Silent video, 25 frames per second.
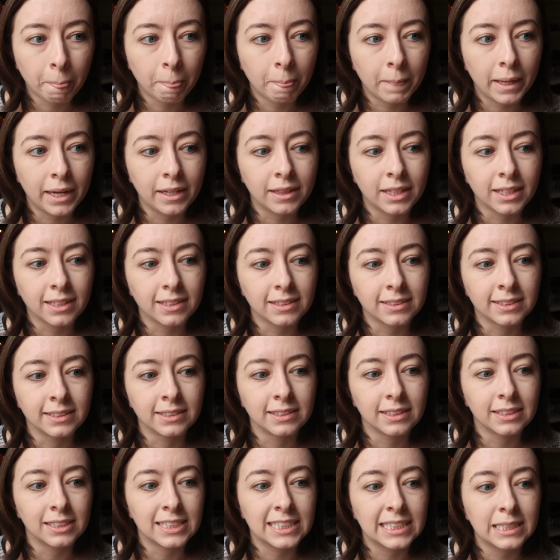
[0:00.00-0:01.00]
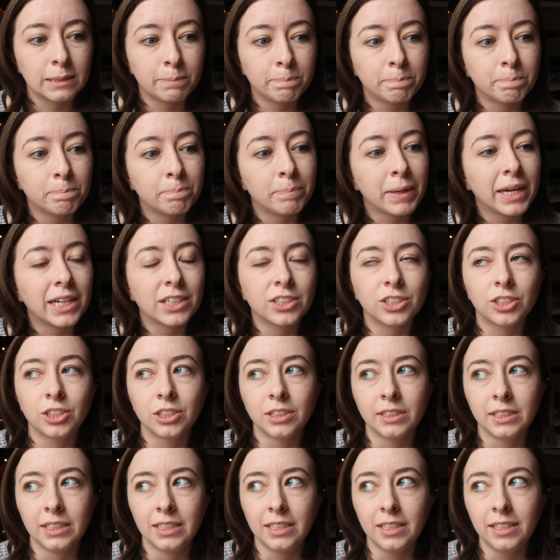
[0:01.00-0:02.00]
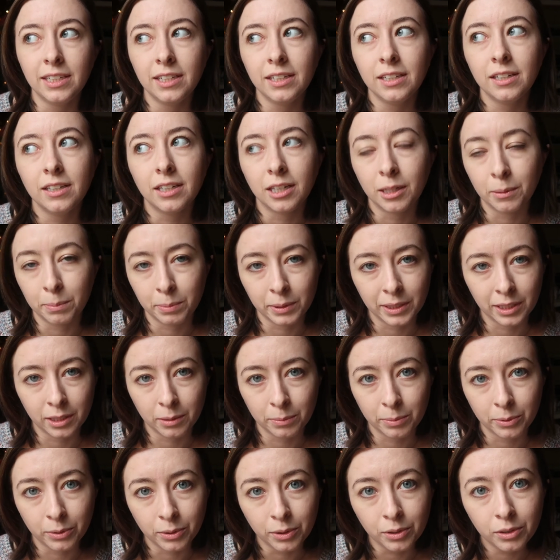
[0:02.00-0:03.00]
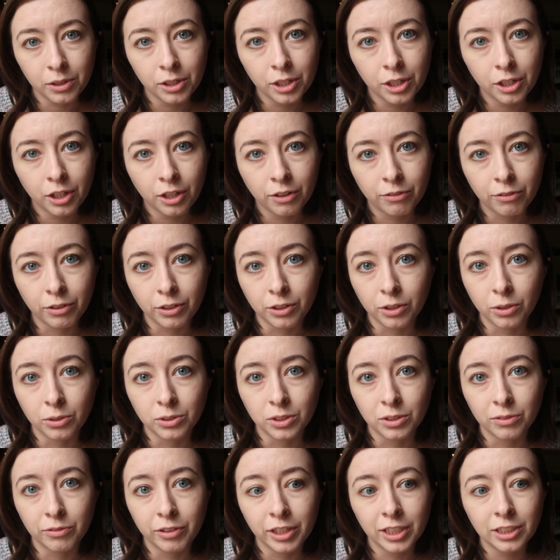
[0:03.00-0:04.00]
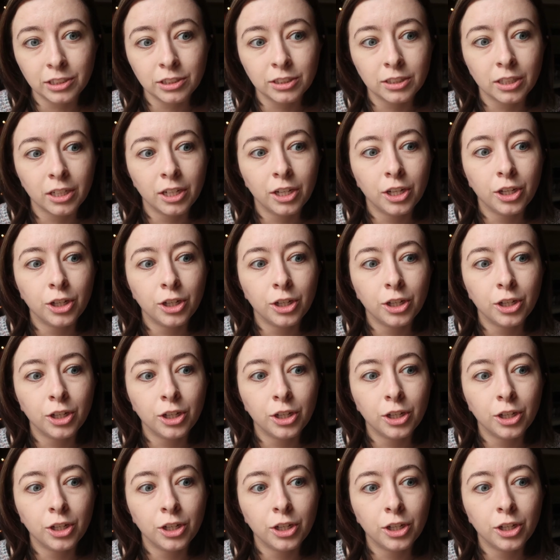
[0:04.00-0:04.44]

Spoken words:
I think this is especially applicable for those of us